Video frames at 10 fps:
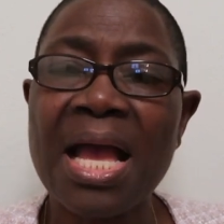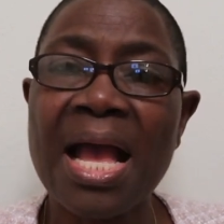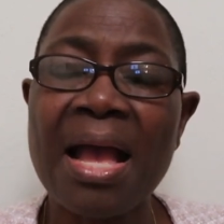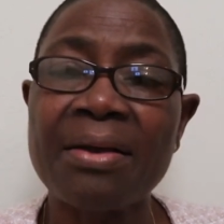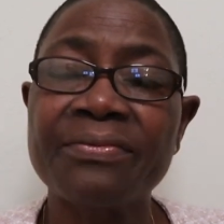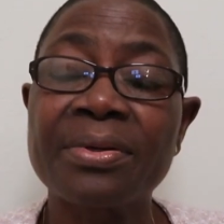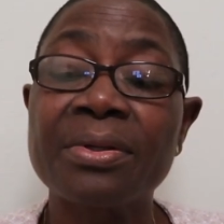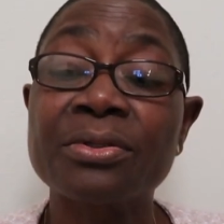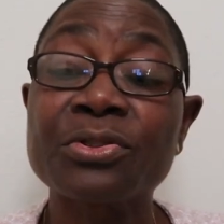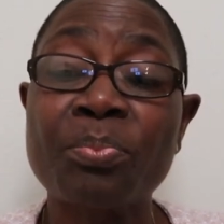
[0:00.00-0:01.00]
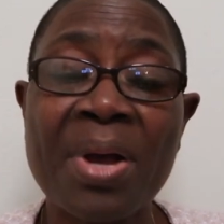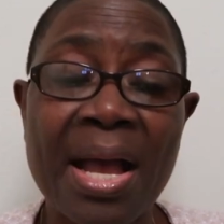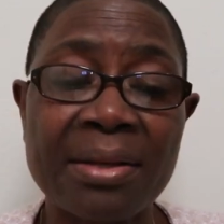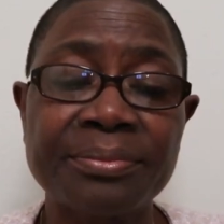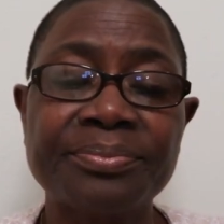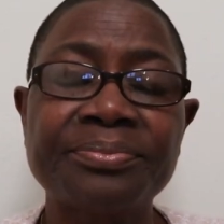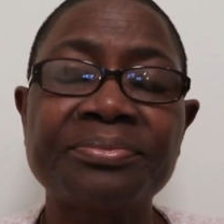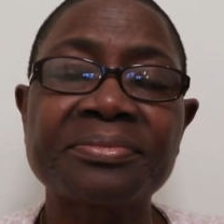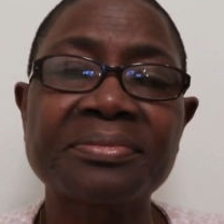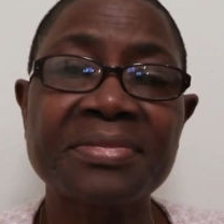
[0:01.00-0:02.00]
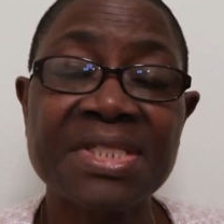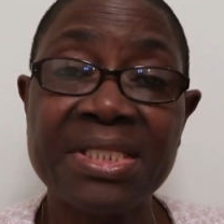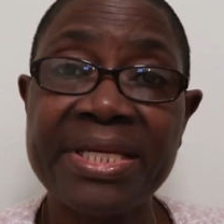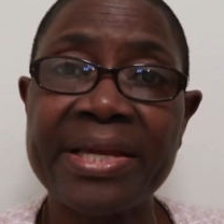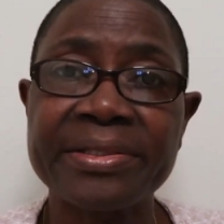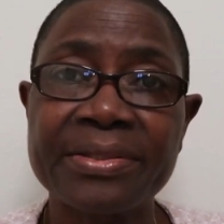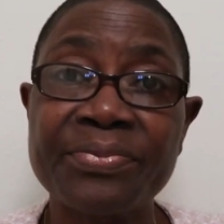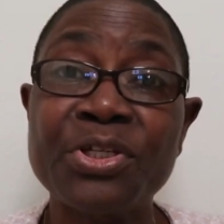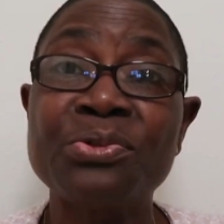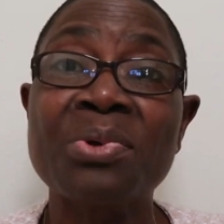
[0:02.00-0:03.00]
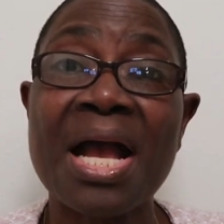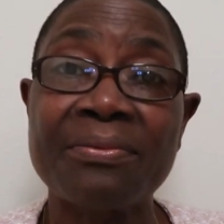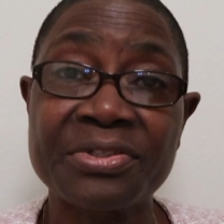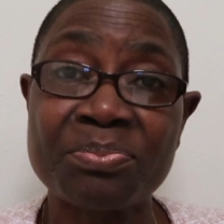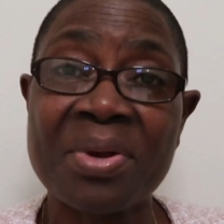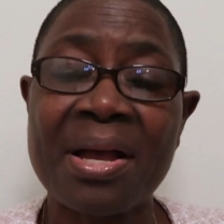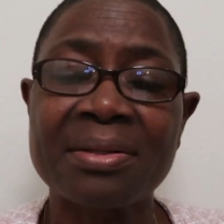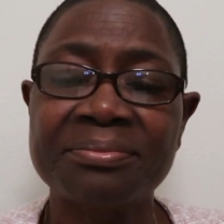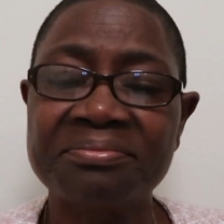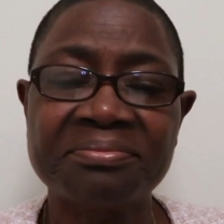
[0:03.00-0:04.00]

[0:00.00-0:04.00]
have a spa. Yes, we do have spa.